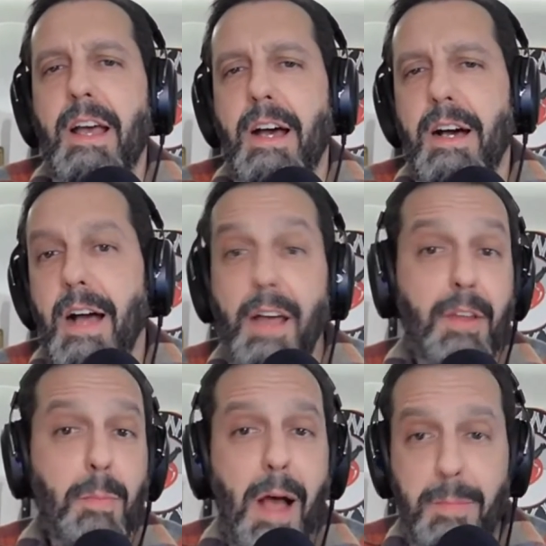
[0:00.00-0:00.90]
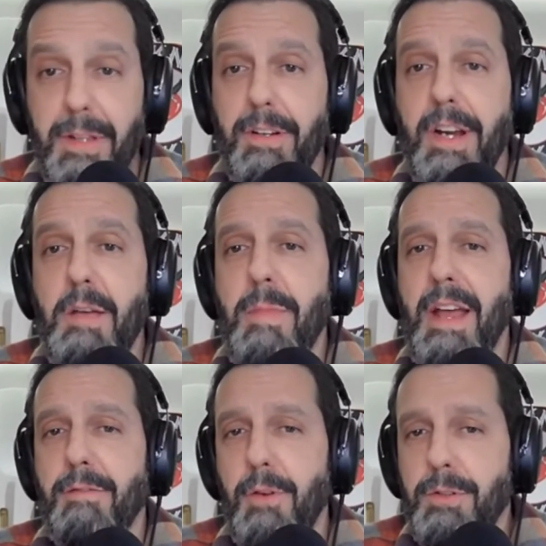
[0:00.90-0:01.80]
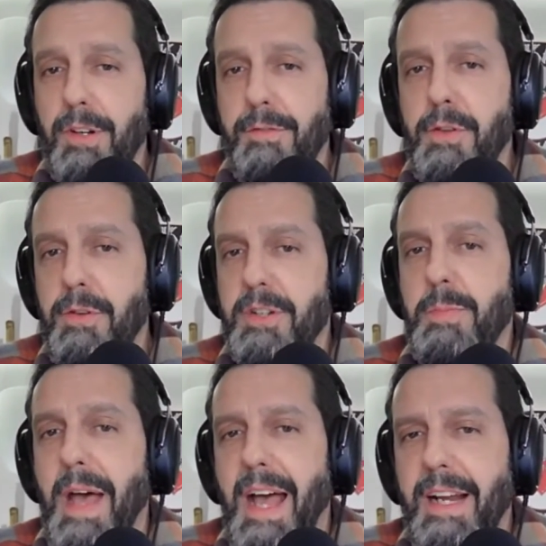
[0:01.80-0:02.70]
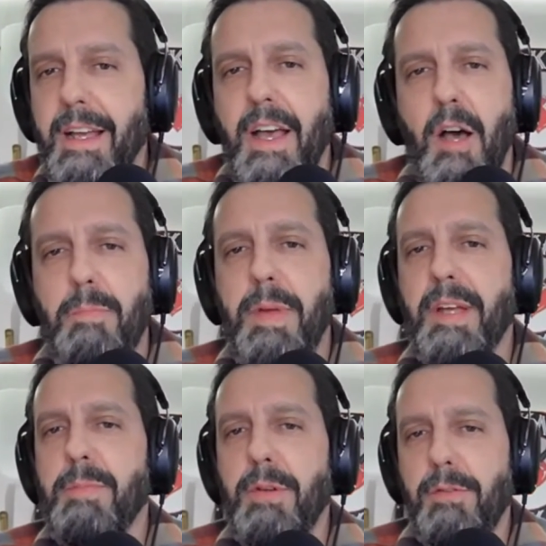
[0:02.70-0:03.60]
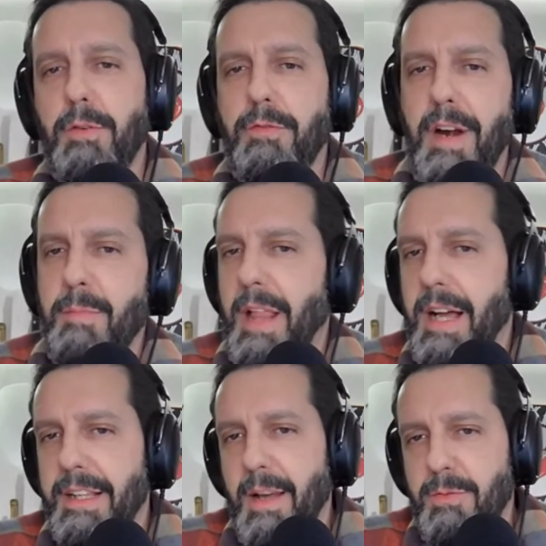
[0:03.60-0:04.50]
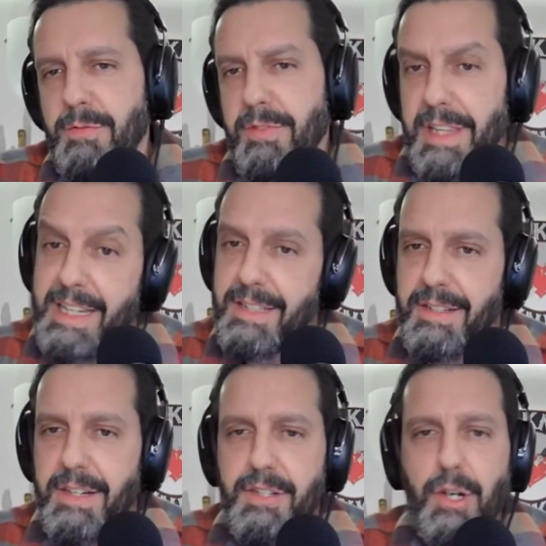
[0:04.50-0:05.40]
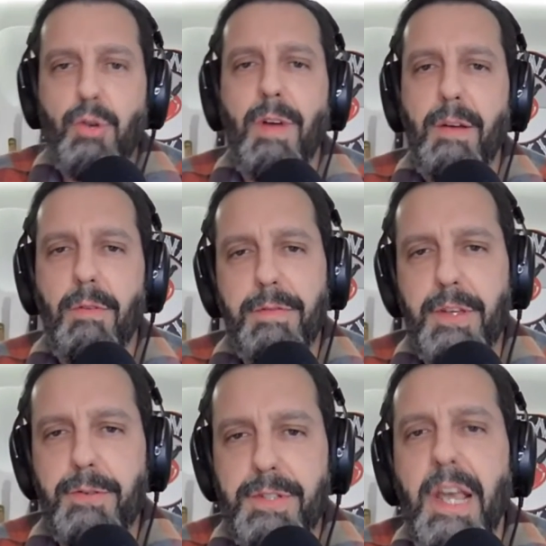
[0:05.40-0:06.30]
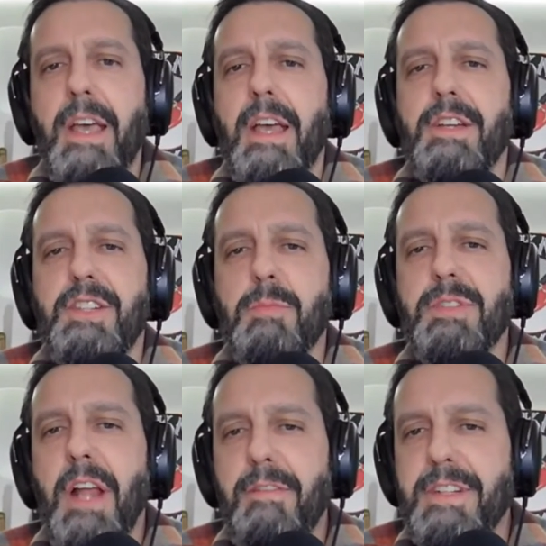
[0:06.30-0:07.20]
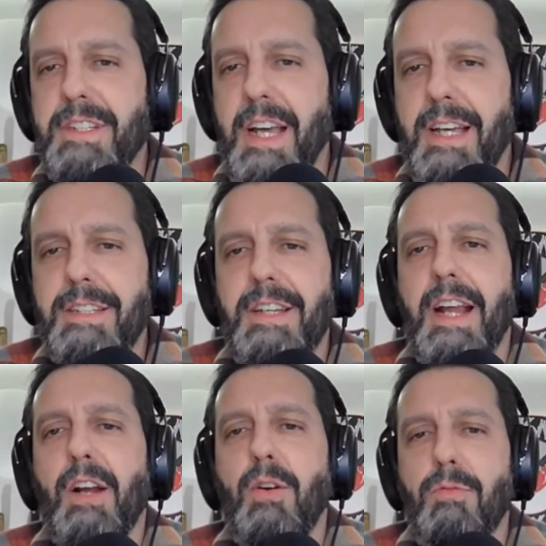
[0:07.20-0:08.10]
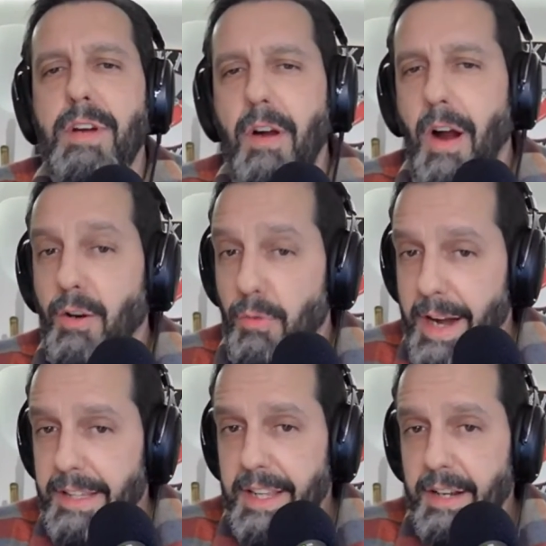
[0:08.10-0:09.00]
uh, on their popular Hitman folder a few years back, a big, beautiful frame lock that was released to great reviews. Jim's knife designs and career are greatly